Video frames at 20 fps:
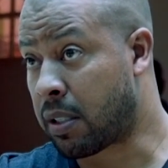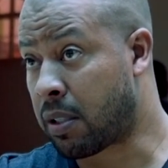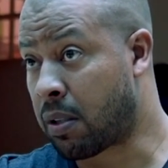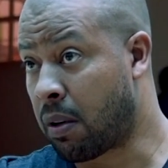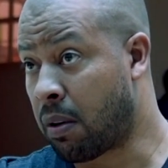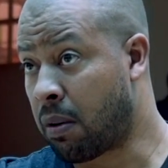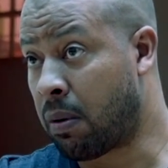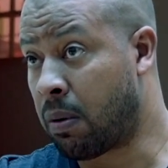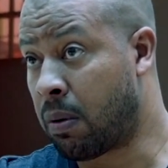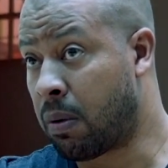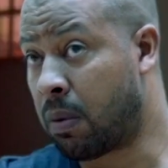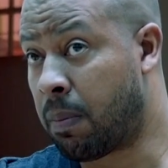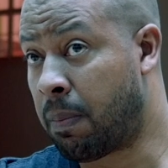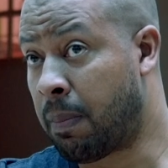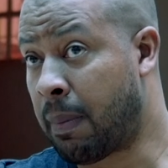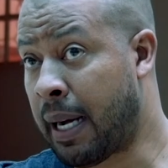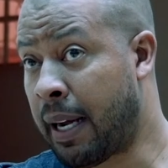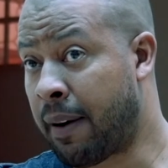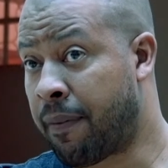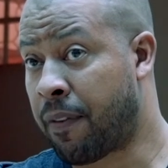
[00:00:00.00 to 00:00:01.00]
So
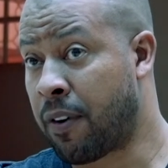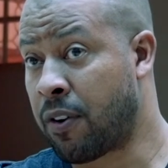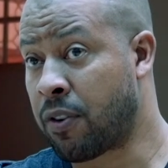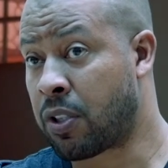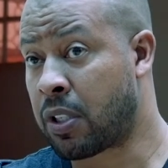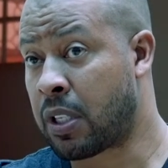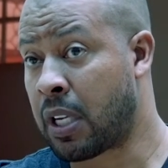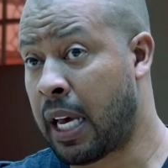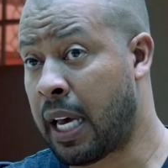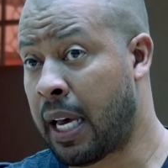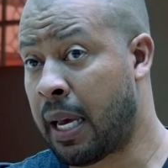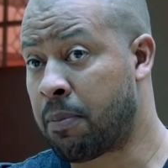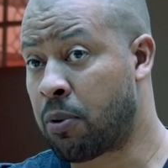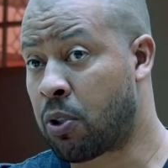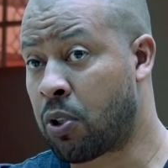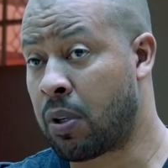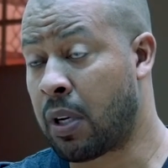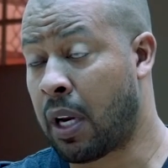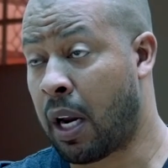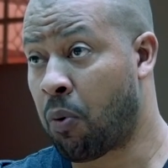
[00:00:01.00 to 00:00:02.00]
my first time
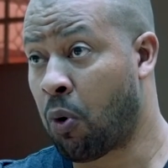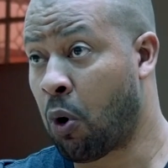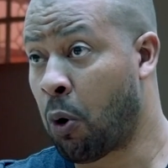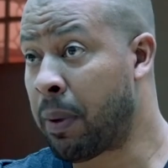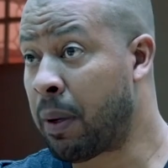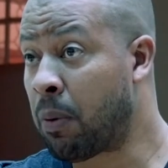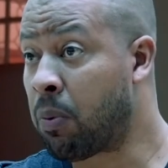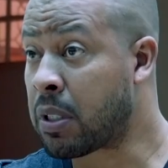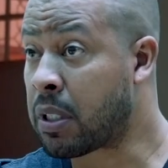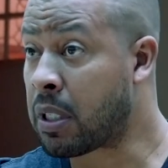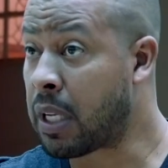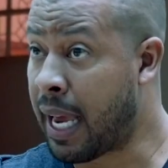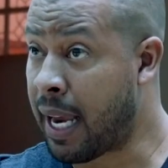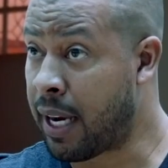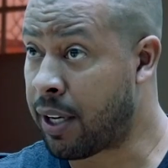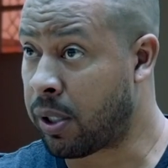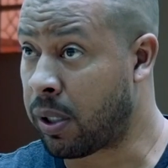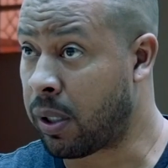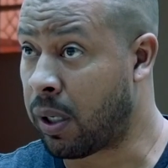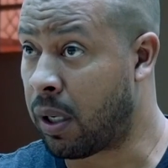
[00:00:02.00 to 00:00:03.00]
to Nairobi was
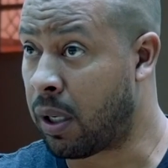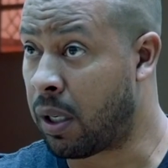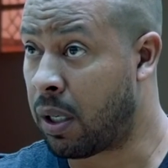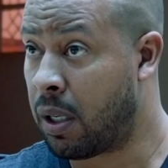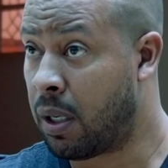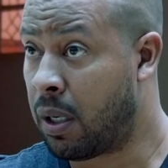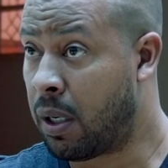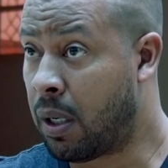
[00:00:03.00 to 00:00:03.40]
last year.